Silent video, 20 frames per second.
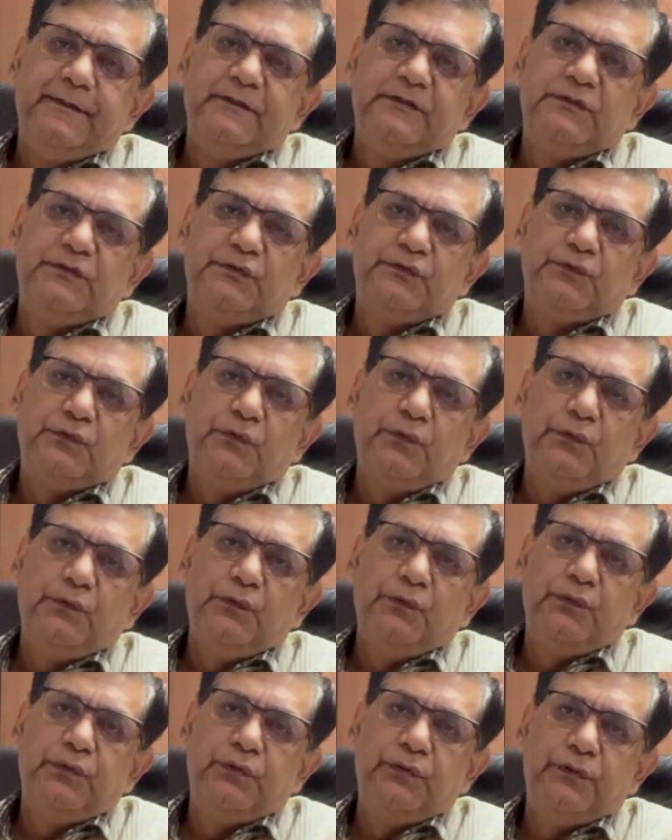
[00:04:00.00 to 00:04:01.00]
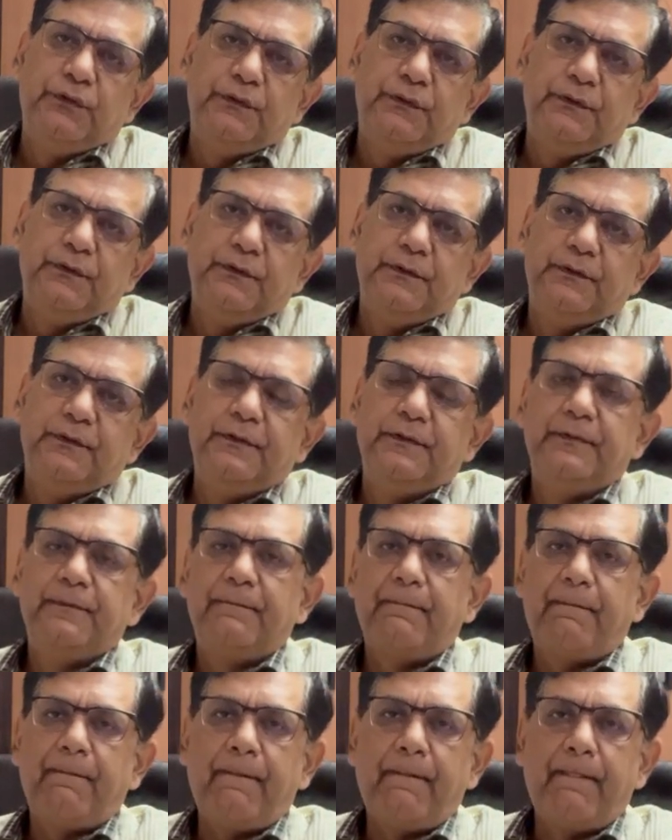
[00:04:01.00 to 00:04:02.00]
So
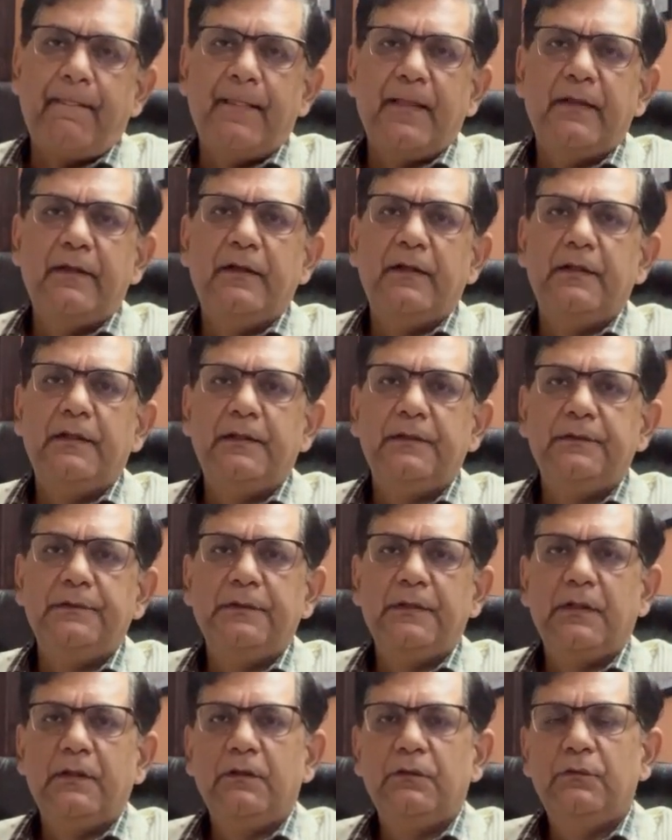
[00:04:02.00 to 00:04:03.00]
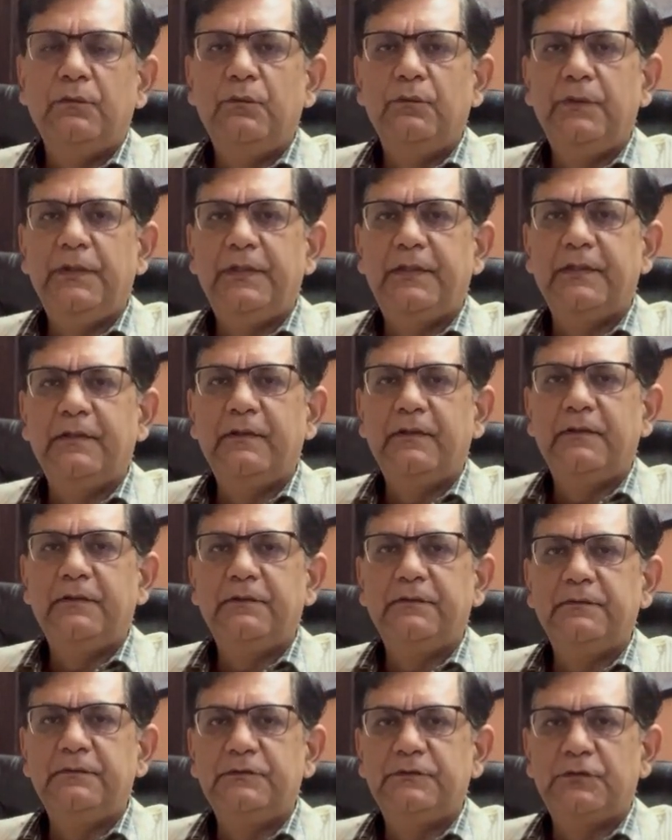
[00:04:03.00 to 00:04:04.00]
now we
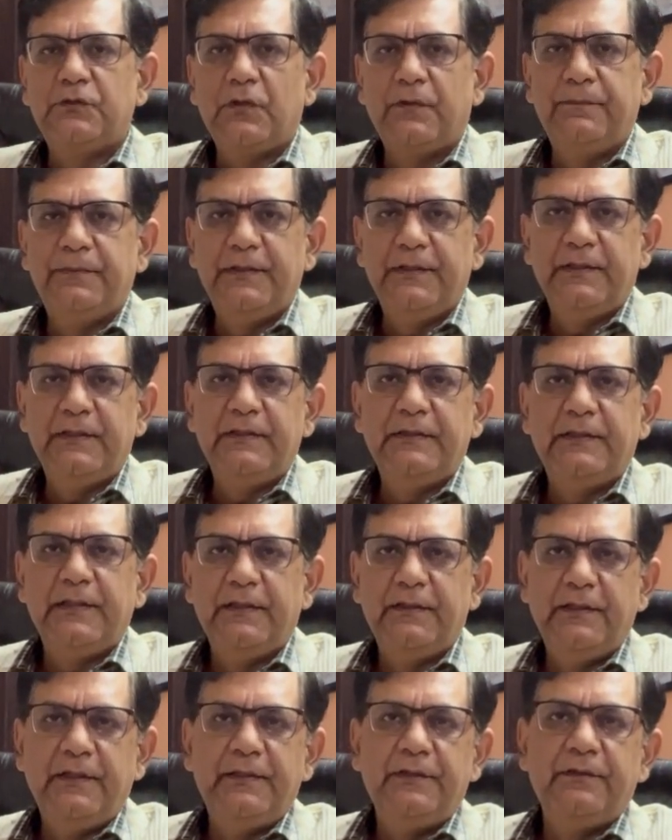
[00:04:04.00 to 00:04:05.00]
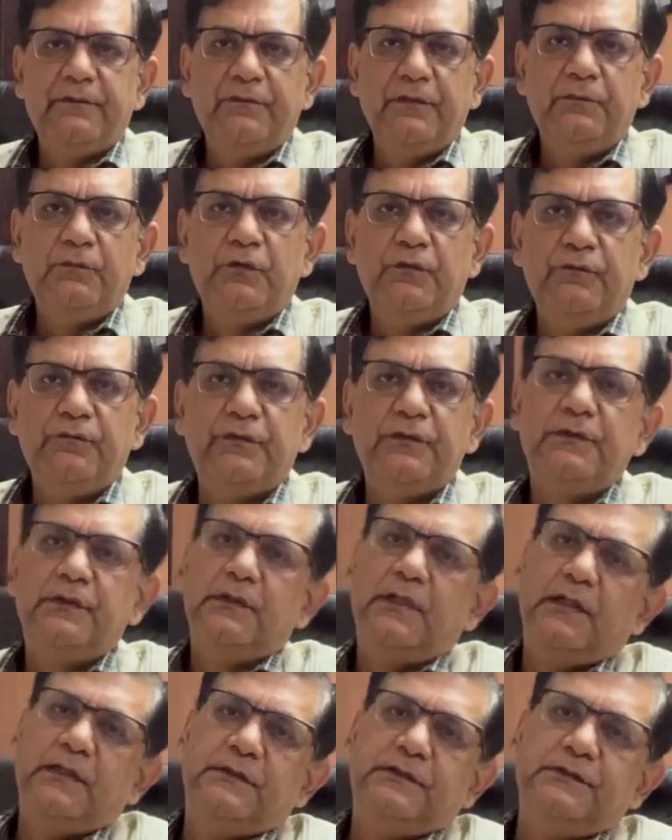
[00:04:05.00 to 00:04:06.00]
can stop here, and then later we'll move to
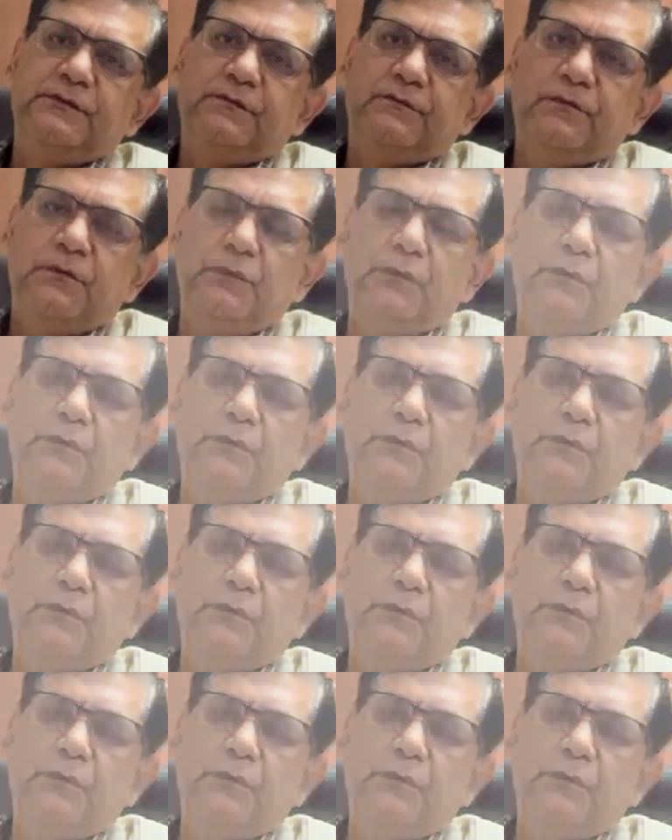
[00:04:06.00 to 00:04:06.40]
the arteries of the